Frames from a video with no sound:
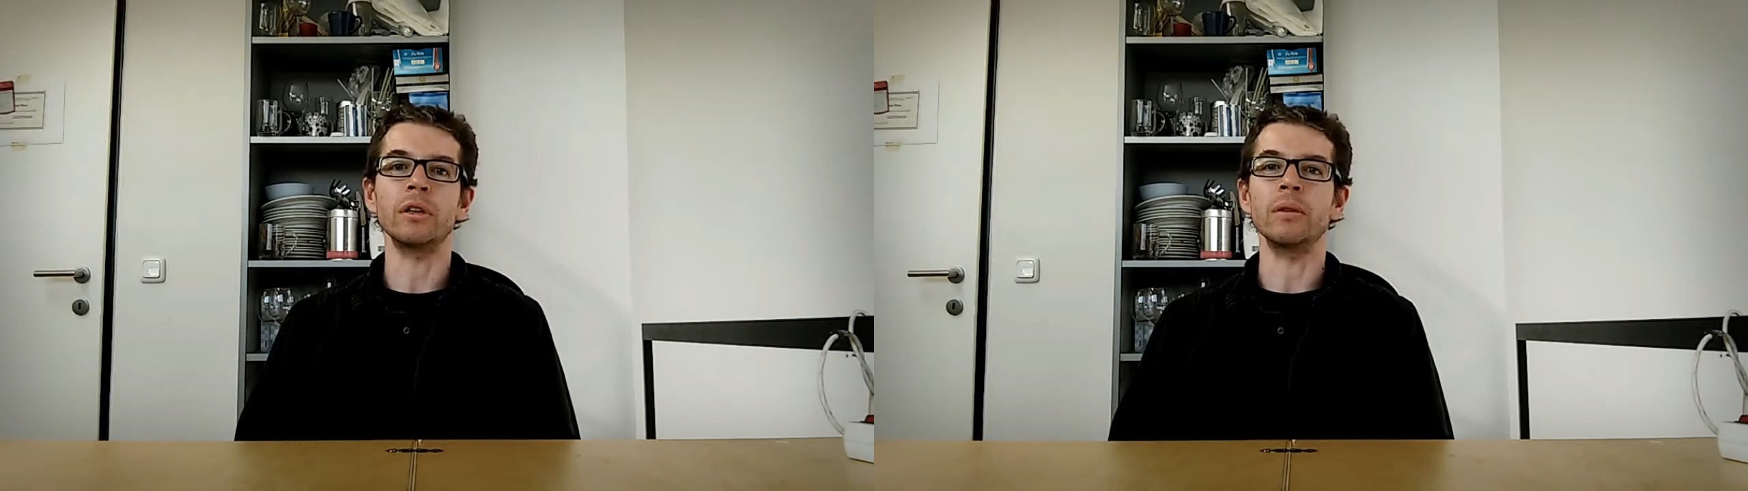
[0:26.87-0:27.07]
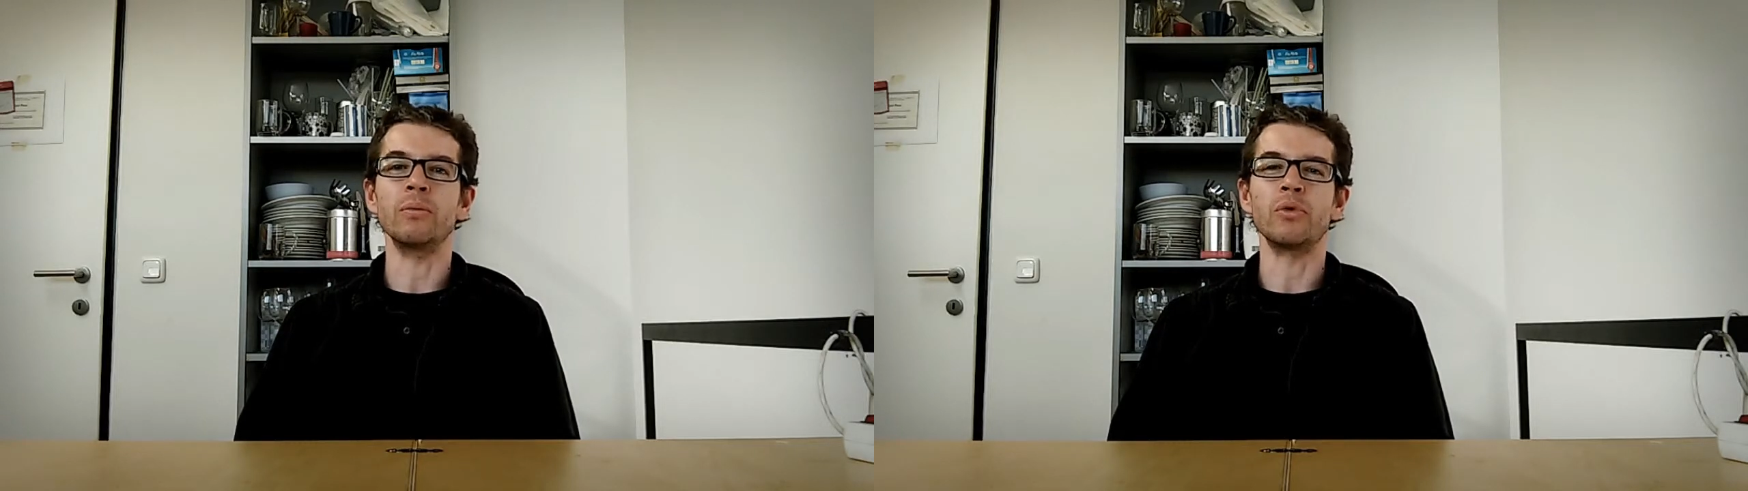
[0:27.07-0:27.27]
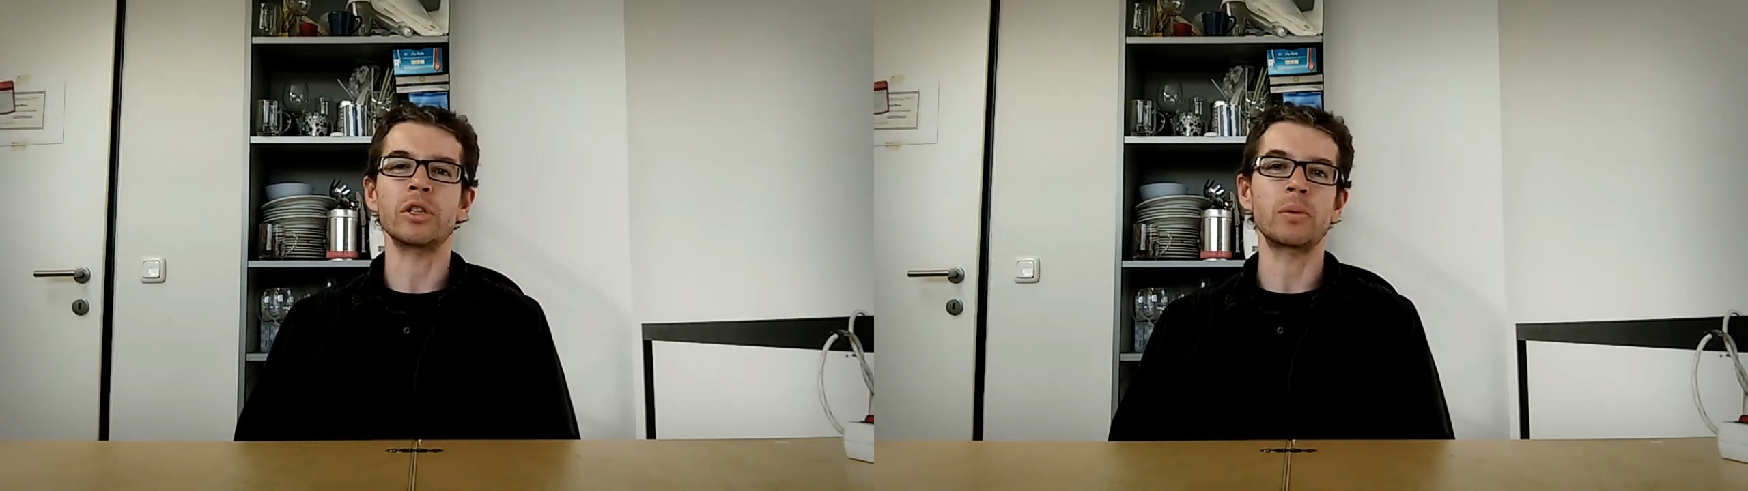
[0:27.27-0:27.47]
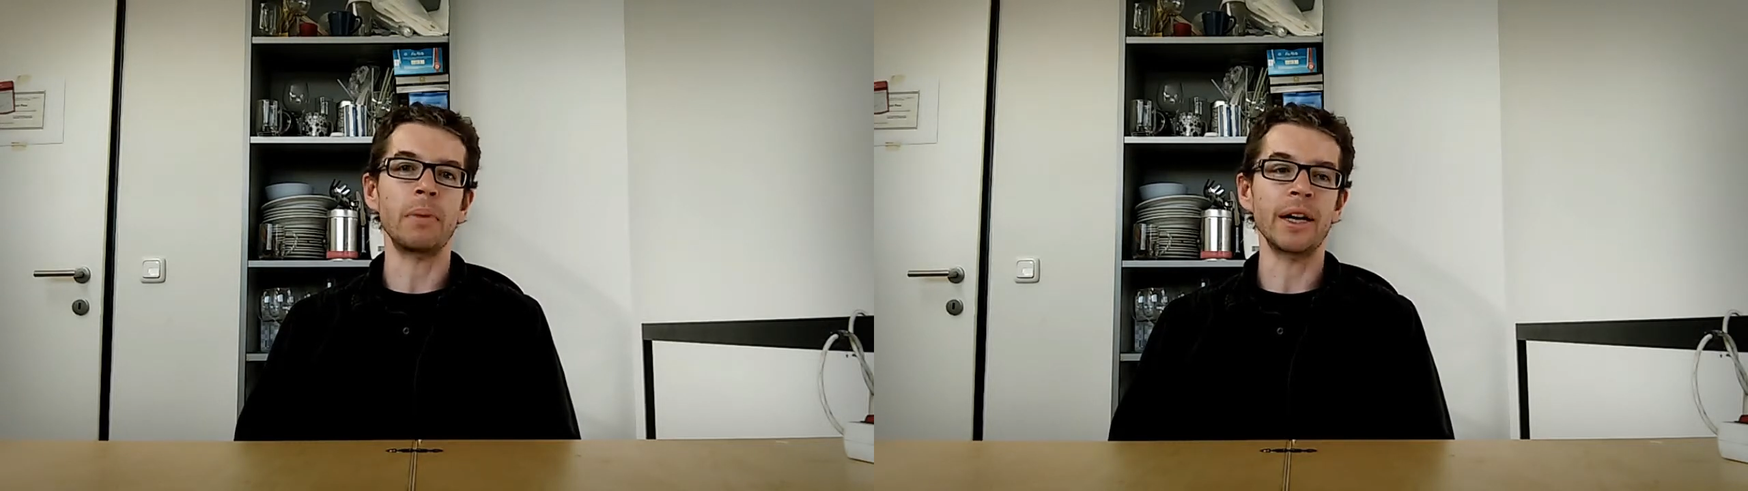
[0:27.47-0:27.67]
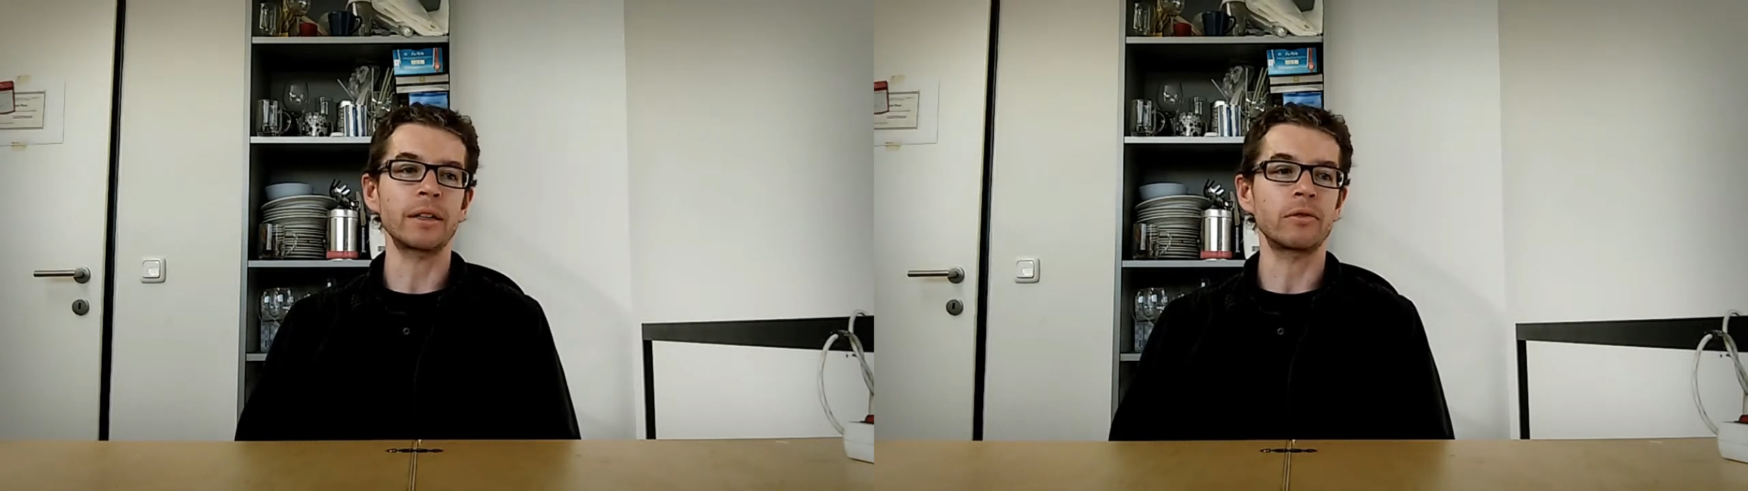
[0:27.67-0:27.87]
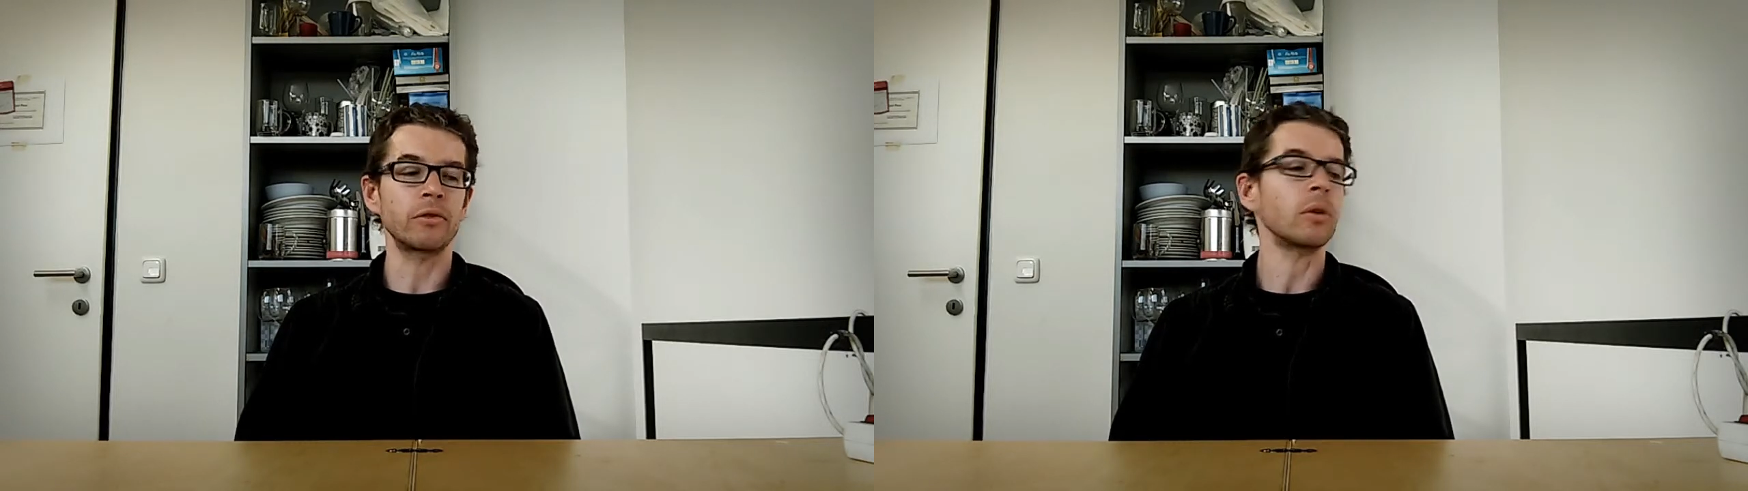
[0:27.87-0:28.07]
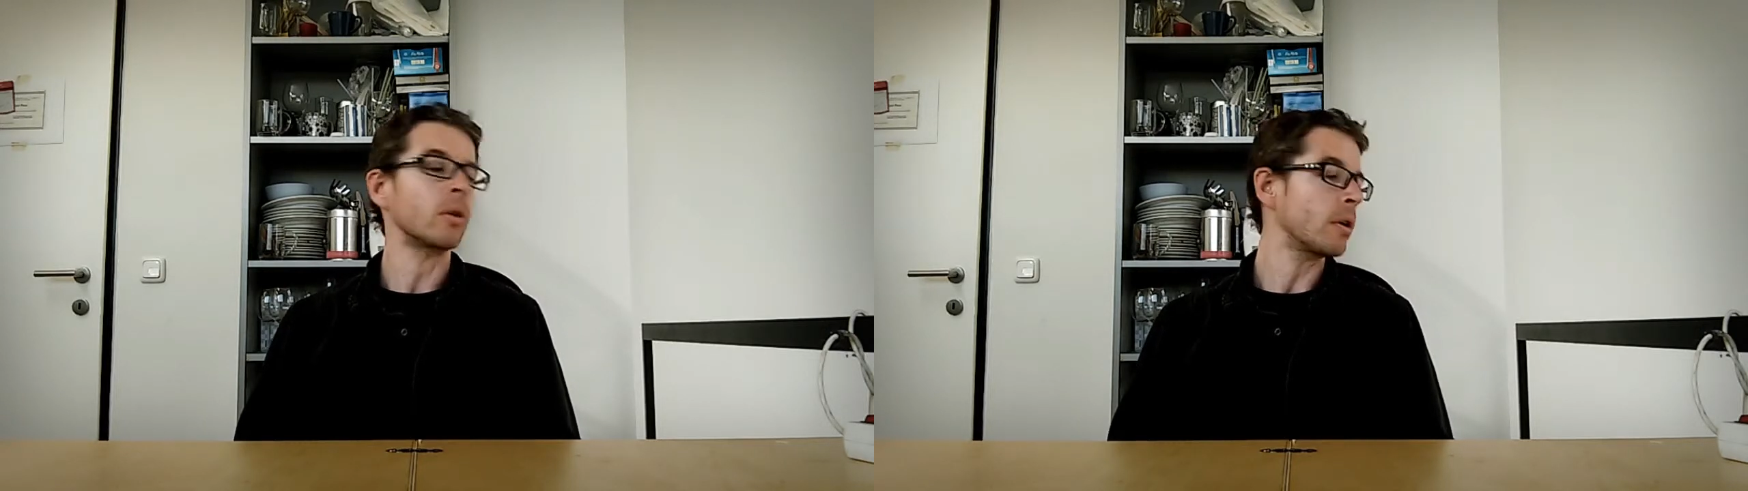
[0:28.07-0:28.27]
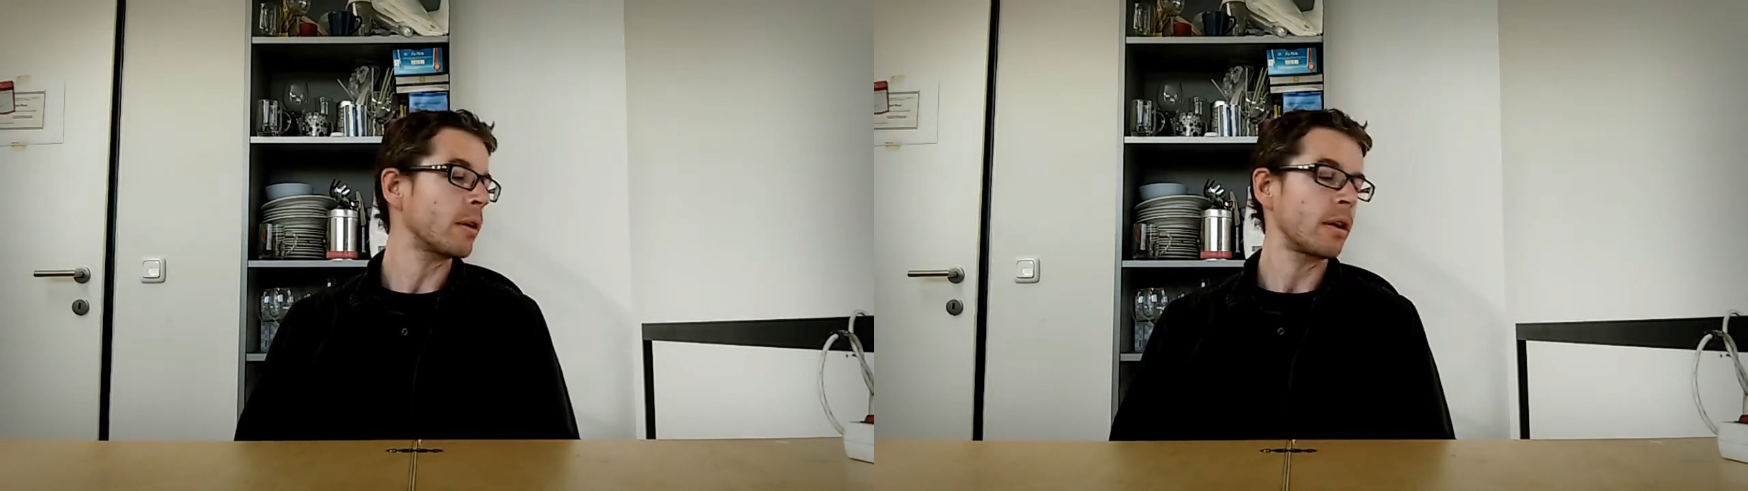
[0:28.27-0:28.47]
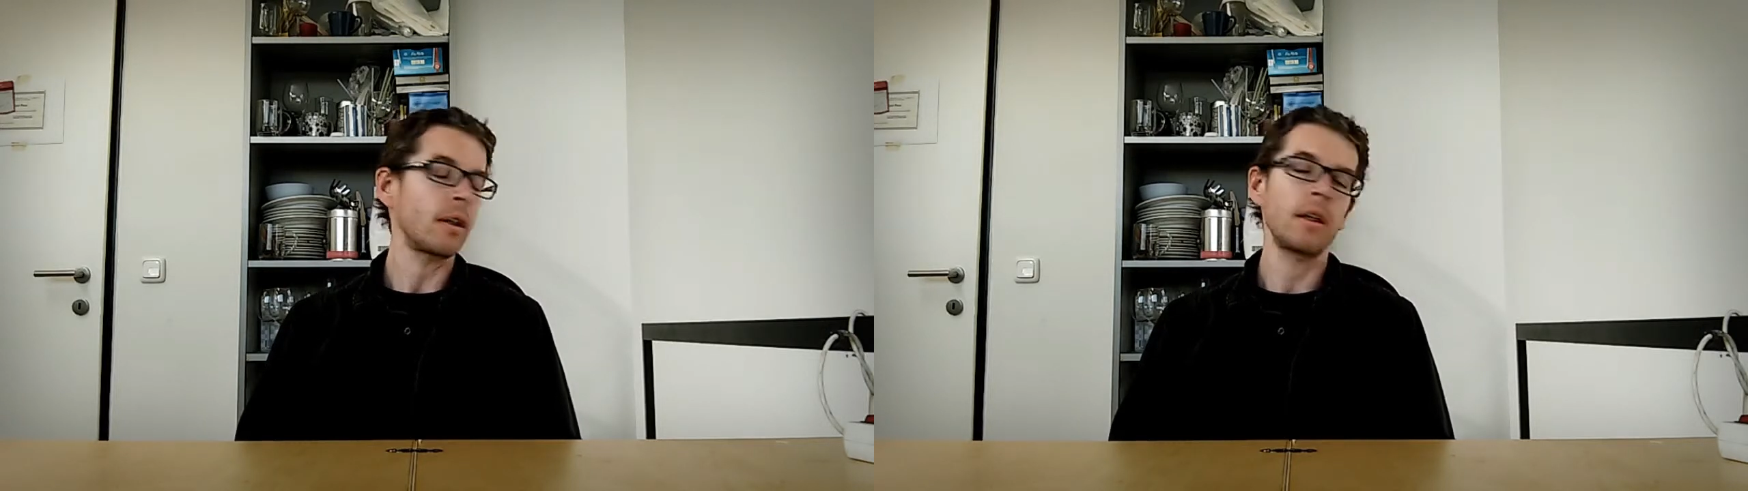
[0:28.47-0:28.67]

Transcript: respect for